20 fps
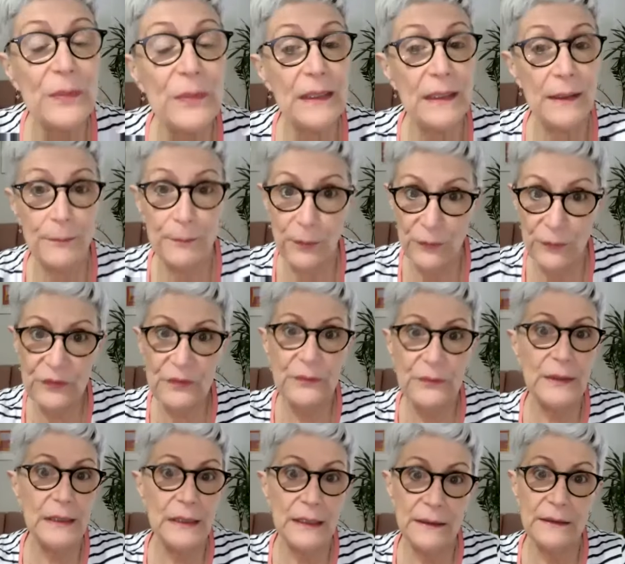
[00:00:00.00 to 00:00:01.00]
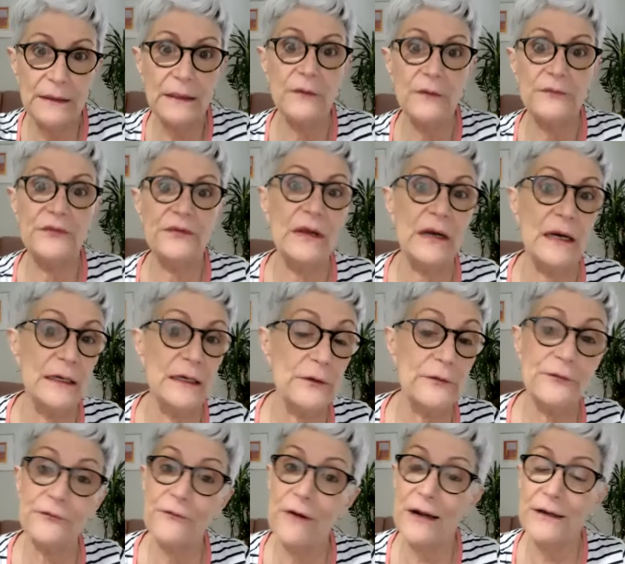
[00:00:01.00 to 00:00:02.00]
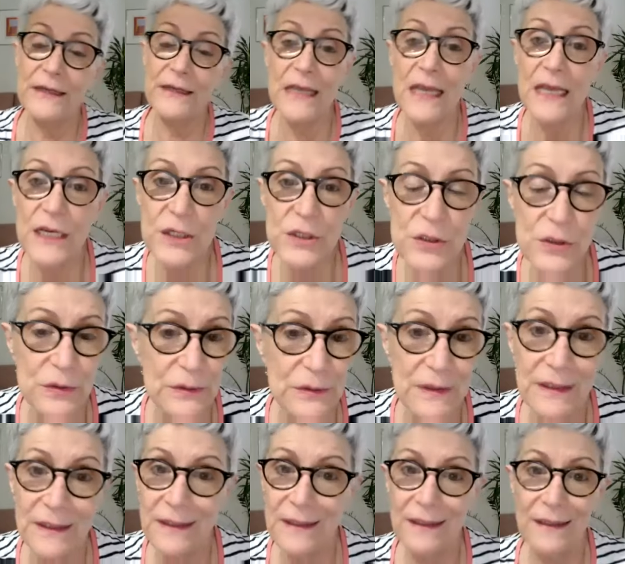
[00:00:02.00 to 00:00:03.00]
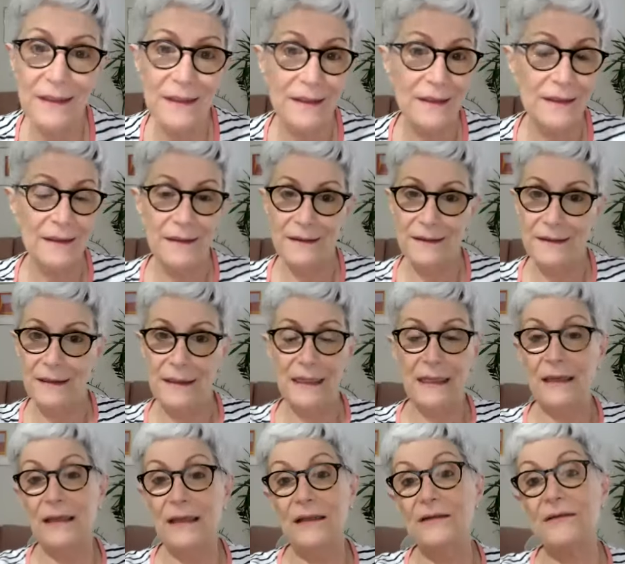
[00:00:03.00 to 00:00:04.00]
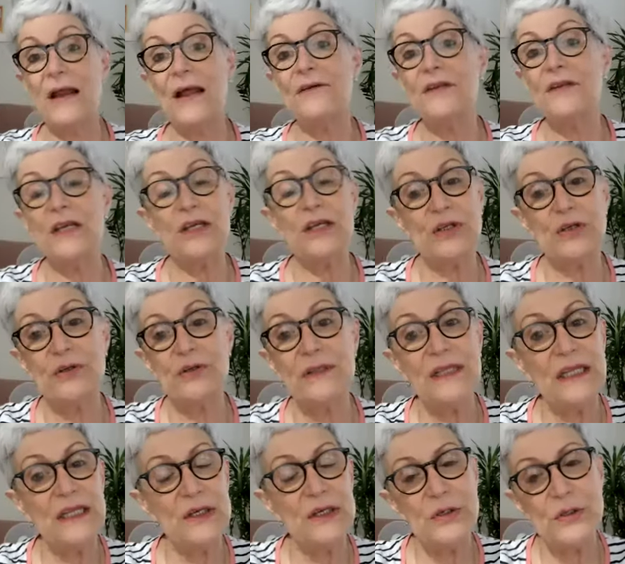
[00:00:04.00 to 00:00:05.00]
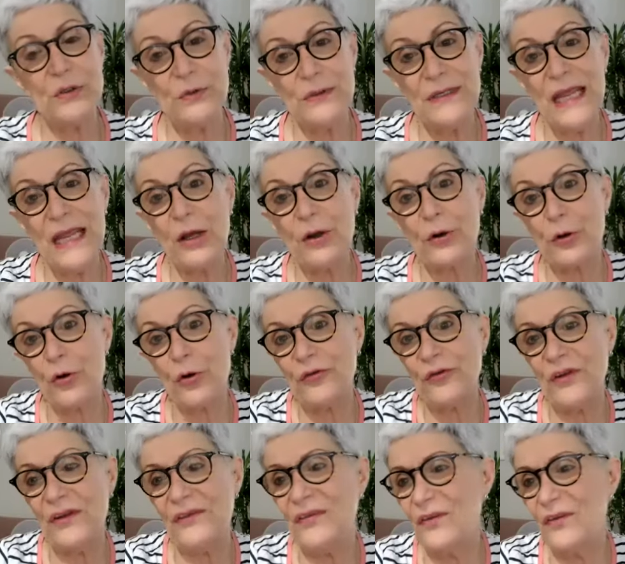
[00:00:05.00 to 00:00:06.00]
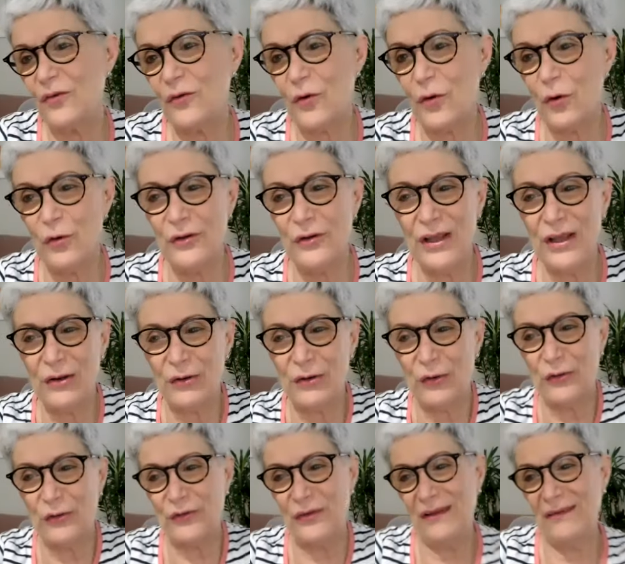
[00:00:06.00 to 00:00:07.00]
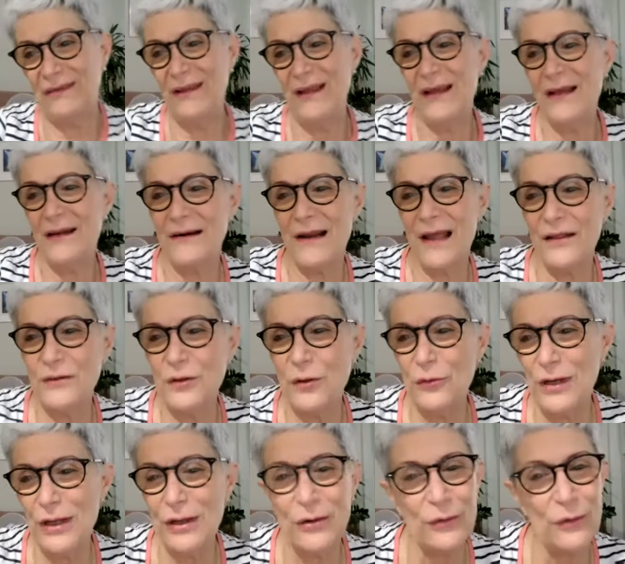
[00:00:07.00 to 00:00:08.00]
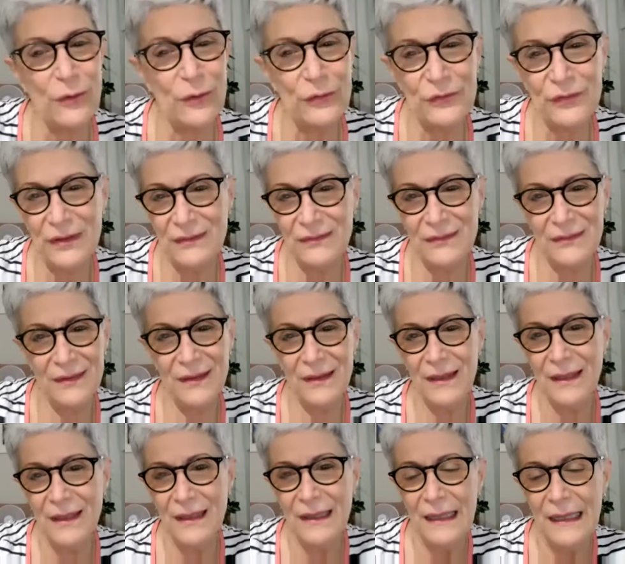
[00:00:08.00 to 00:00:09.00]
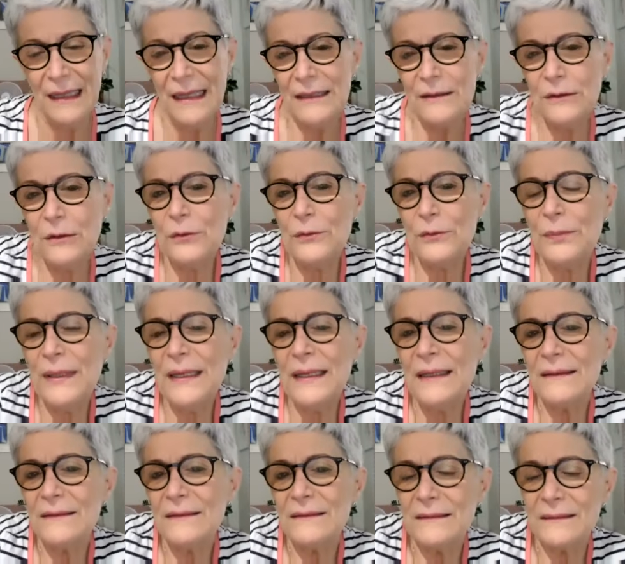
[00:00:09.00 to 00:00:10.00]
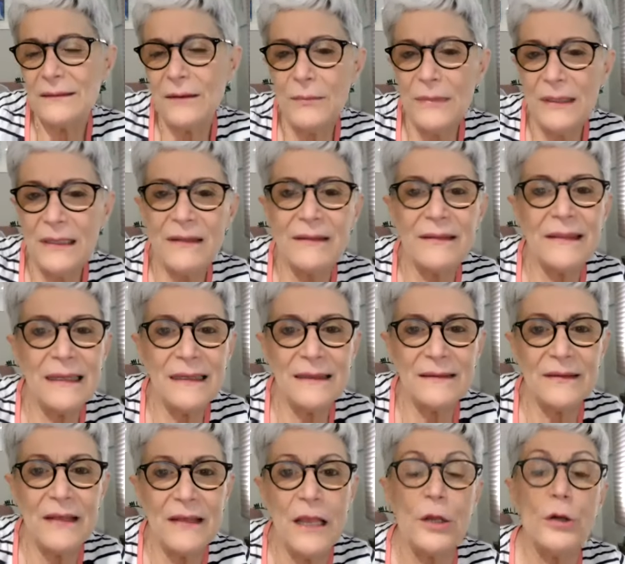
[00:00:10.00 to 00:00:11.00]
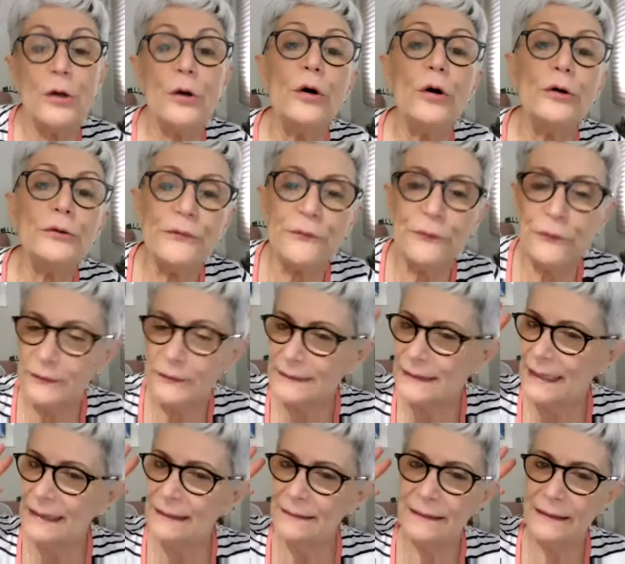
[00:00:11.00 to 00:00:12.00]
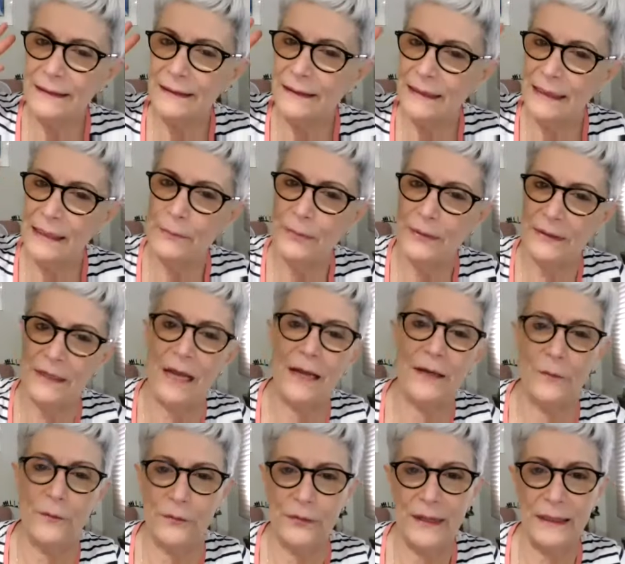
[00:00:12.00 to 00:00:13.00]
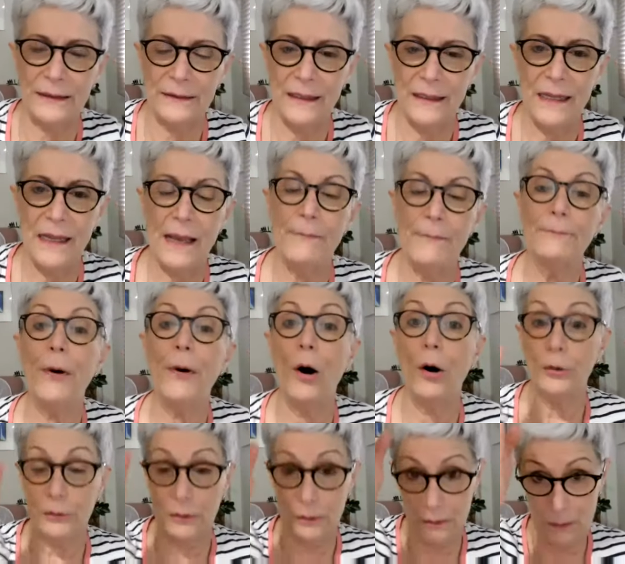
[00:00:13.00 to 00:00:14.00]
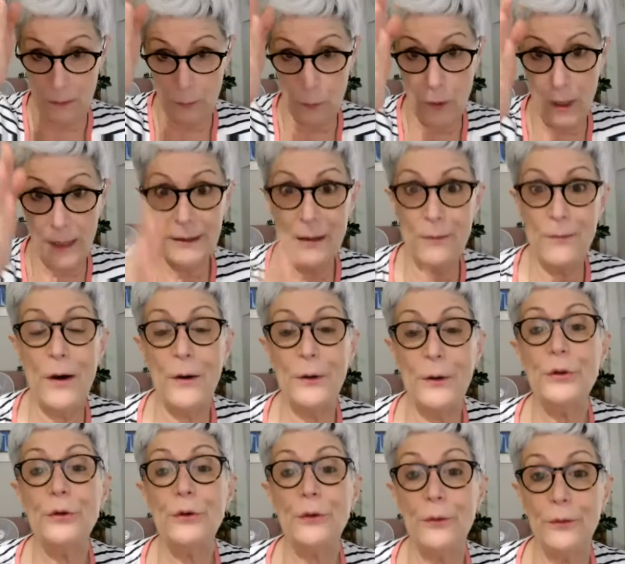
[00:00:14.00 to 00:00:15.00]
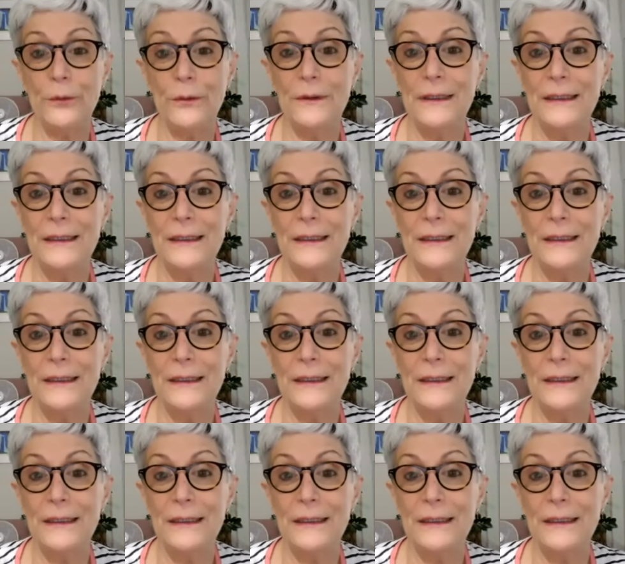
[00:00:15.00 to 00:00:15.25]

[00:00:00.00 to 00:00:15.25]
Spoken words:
be a possibility of scar of radiation, irradiation tissue. Necrosis is called necrosis, radionecrosis. It could be so many things. Good for them, they keep an eye on that. But what about you?